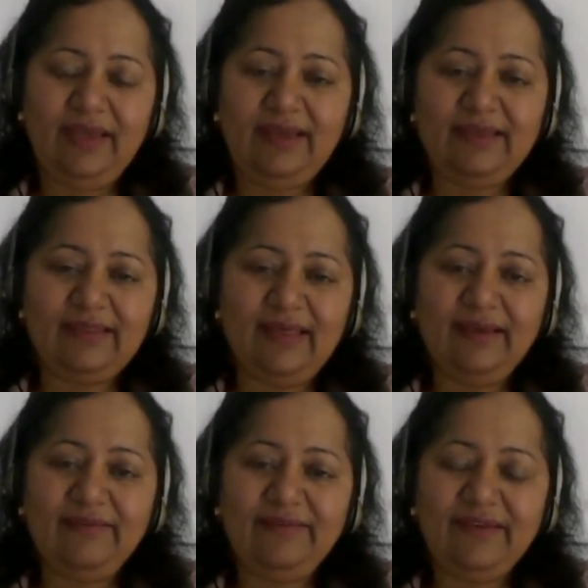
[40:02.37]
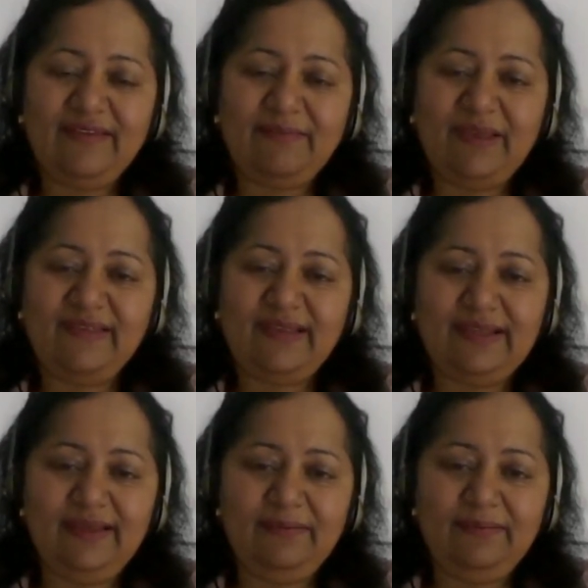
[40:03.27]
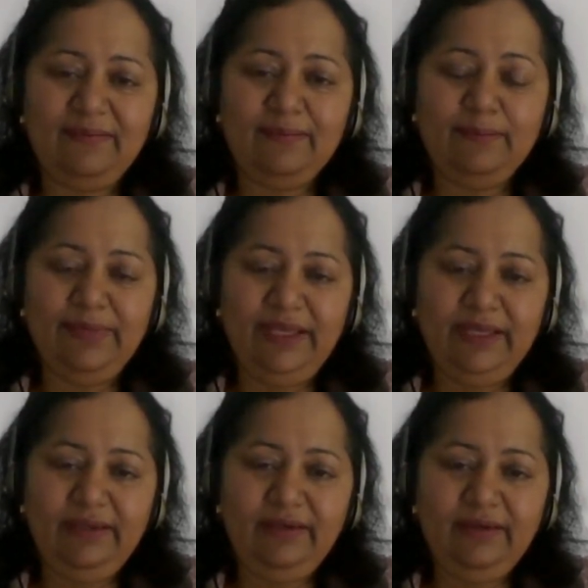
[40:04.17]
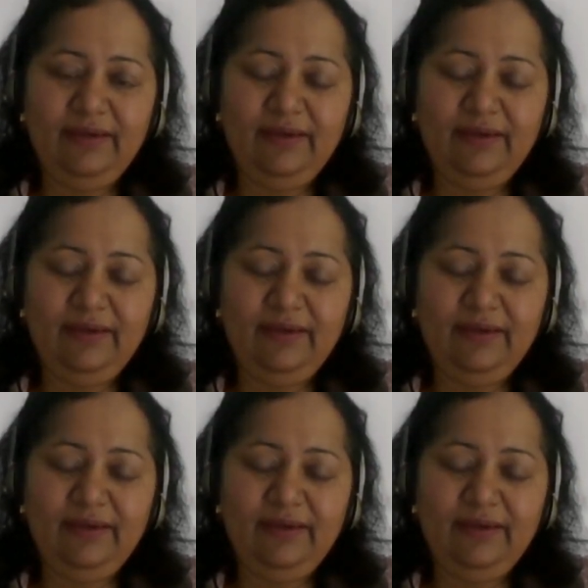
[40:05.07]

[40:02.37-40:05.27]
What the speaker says: And life is basically being,